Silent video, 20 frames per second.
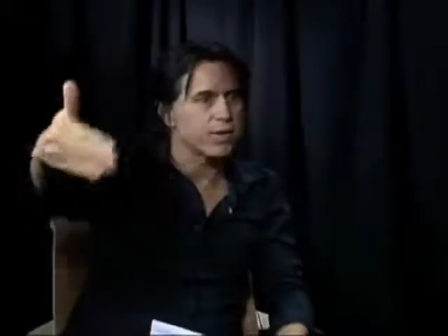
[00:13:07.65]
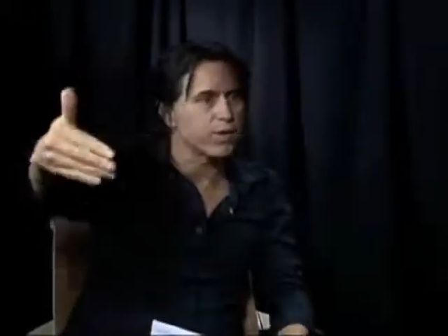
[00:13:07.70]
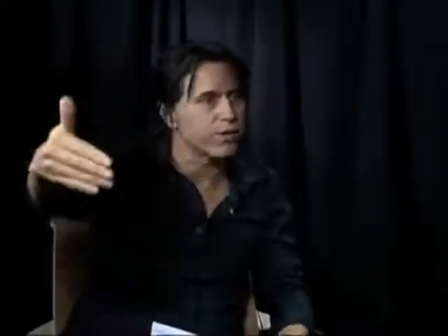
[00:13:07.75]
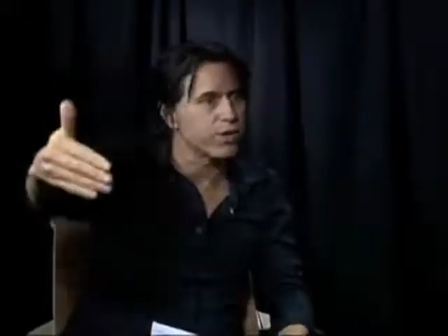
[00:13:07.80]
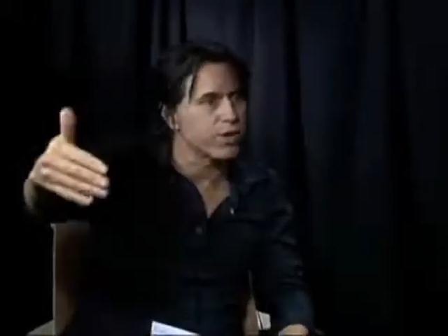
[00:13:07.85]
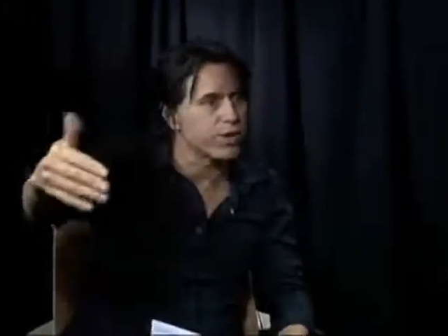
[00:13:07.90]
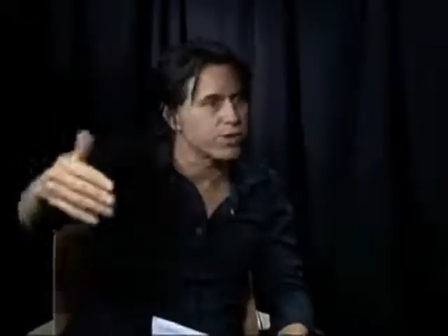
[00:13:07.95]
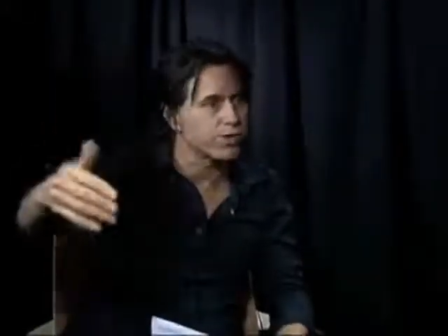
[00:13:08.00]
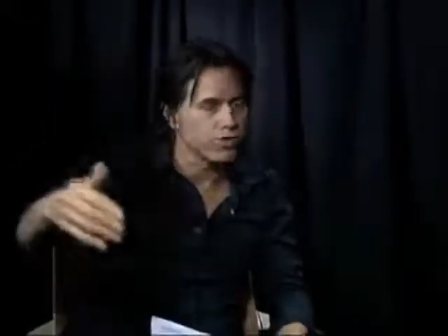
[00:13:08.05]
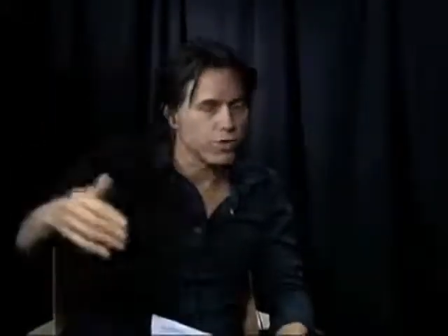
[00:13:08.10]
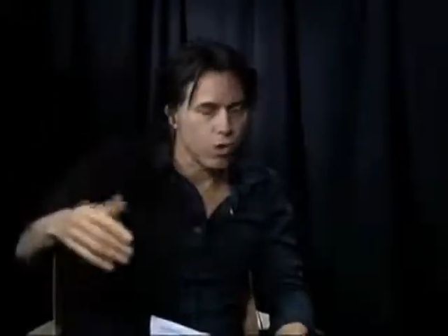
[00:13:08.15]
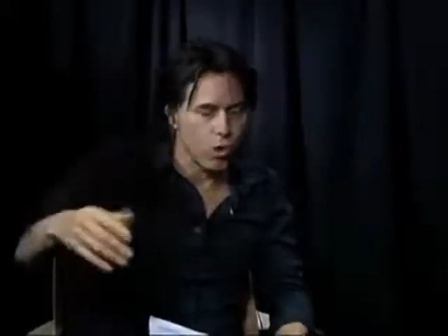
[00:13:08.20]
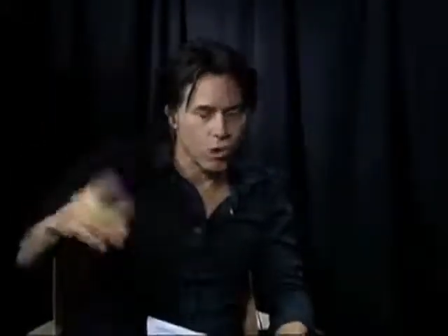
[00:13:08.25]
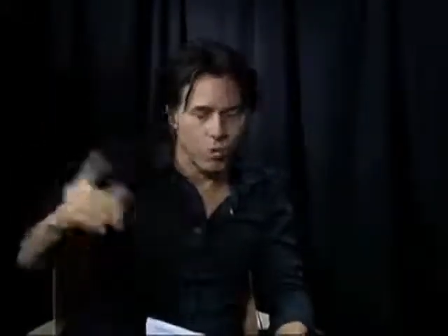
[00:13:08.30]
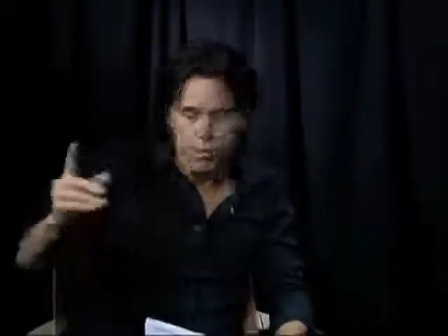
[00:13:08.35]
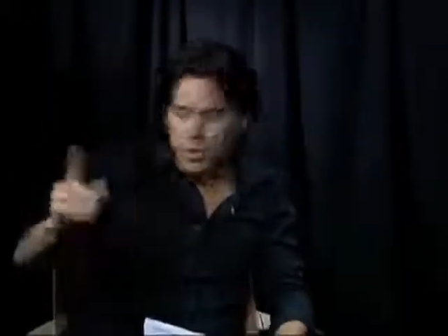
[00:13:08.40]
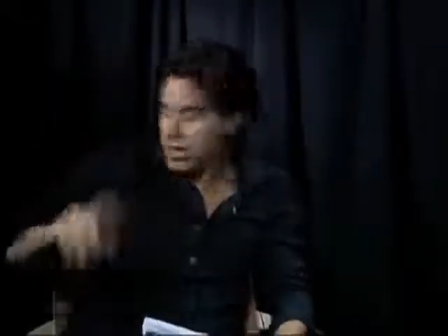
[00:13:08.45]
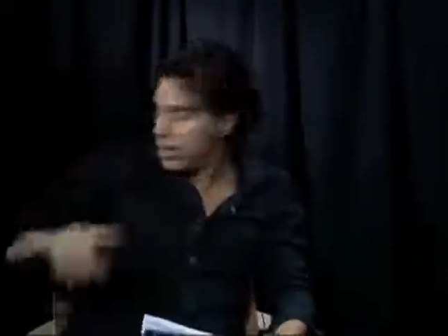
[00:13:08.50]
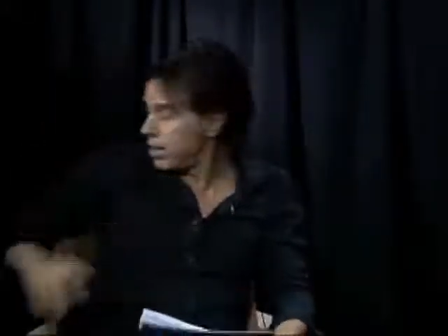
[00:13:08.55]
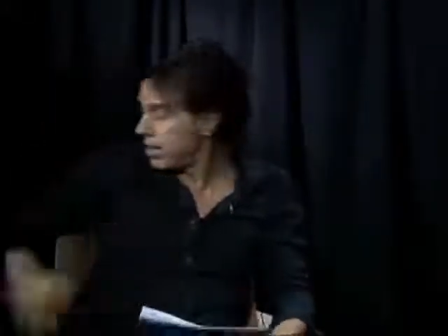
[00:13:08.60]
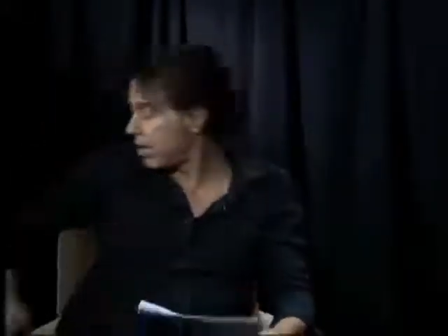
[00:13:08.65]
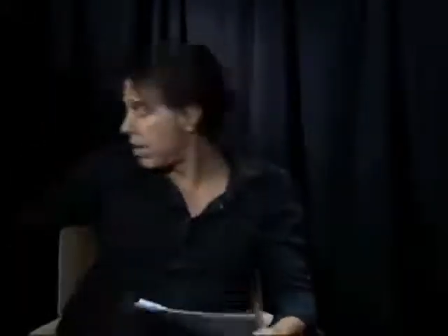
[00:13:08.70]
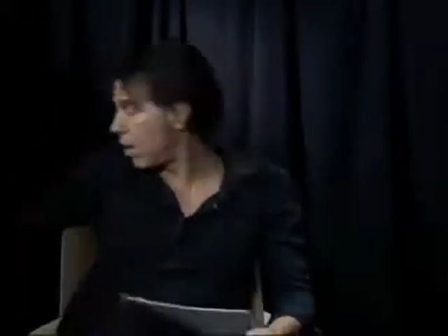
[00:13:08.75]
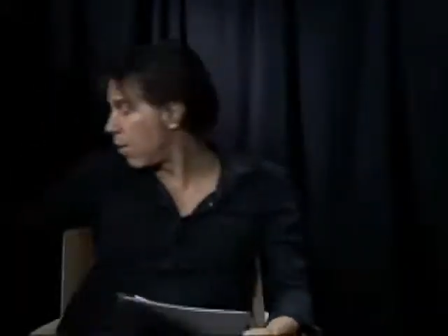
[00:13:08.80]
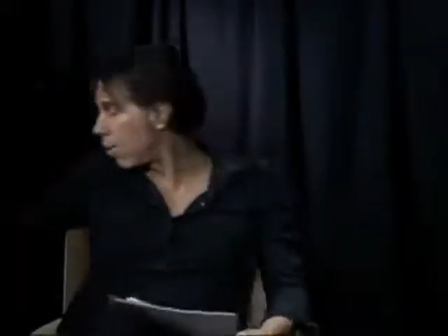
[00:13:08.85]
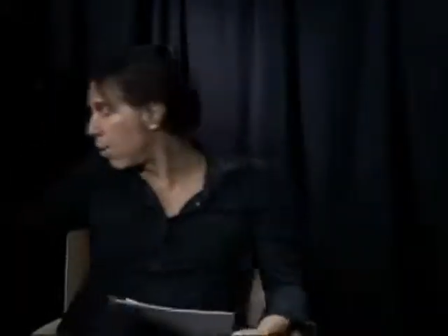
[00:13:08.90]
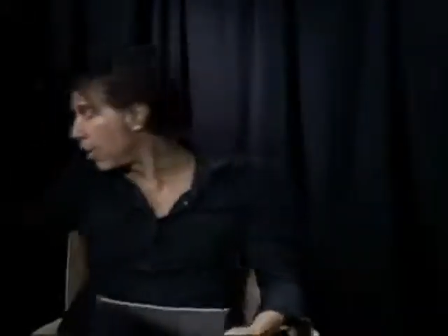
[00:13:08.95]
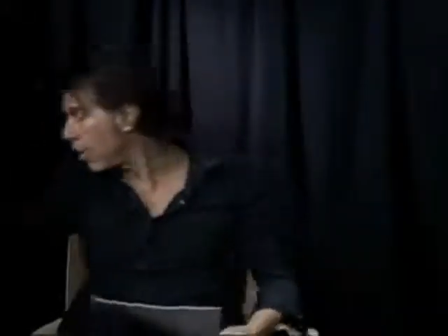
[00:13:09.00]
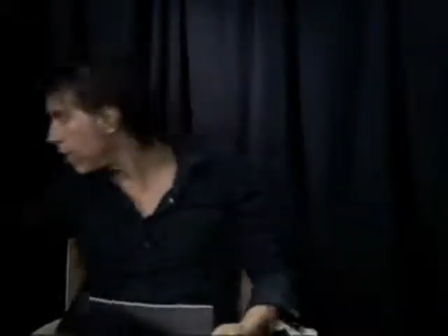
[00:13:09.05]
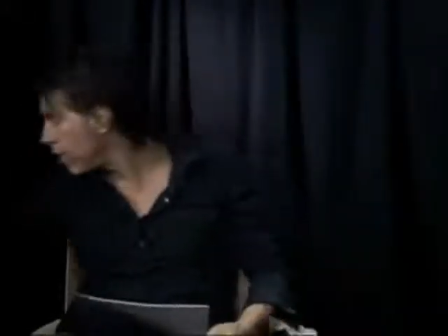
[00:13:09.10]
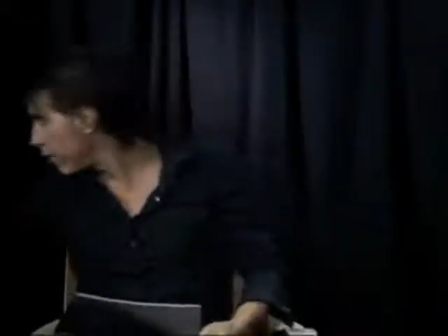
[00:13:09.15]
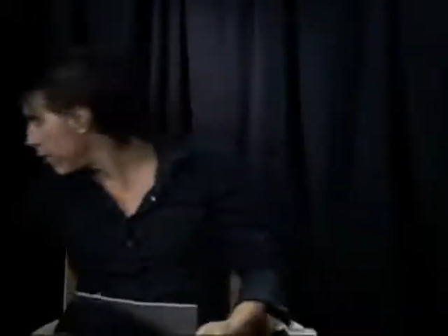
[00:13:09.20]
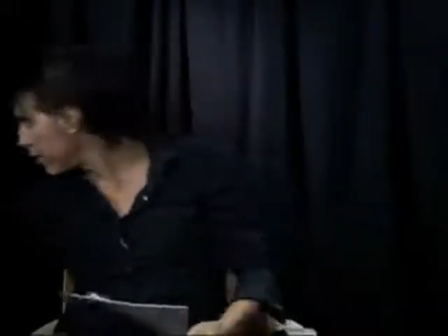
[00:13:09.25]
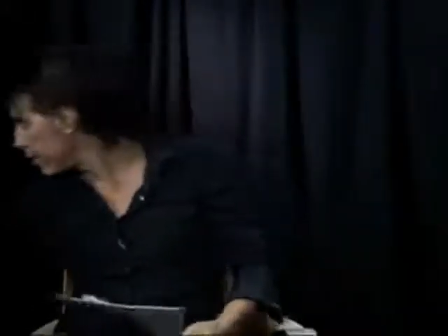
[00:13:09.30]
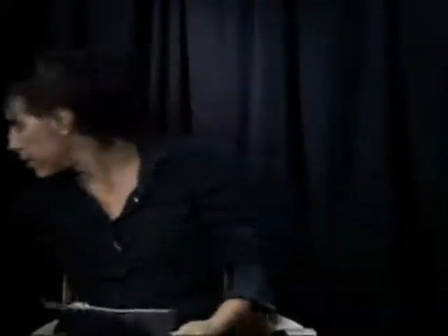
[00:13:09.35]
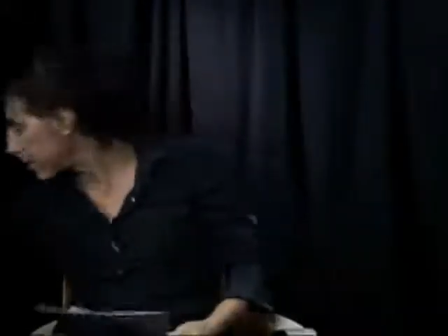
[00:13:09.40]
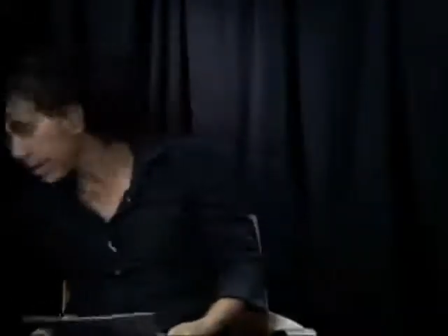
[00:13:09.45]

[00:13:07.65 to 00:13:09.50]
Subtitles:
of control. Now, one of the things I'd